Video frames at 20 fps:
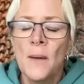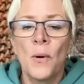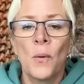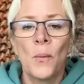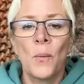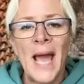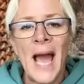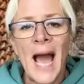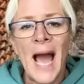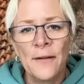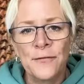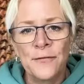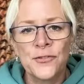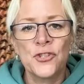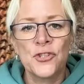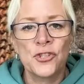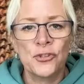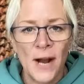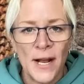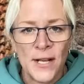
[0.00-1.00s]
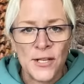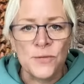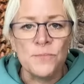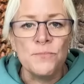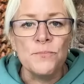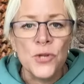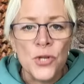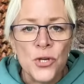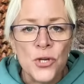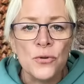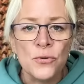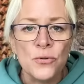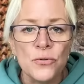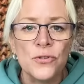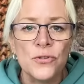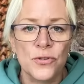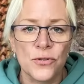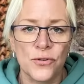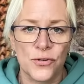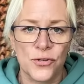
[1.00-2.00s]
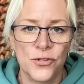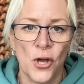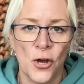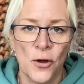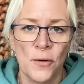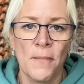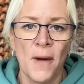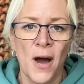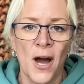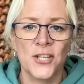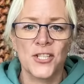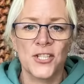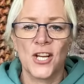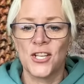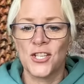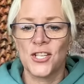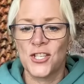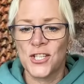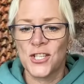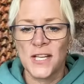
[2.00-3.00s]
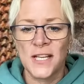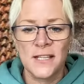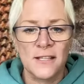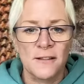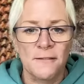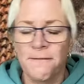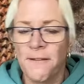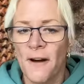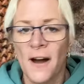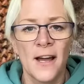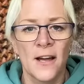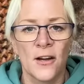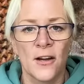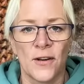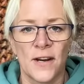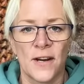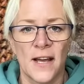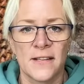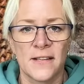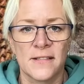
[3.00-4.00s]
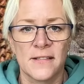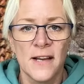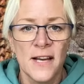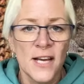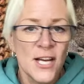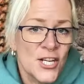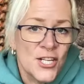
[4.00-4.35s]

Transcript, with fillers: But we have to transmute so much. And she is the fire goddess.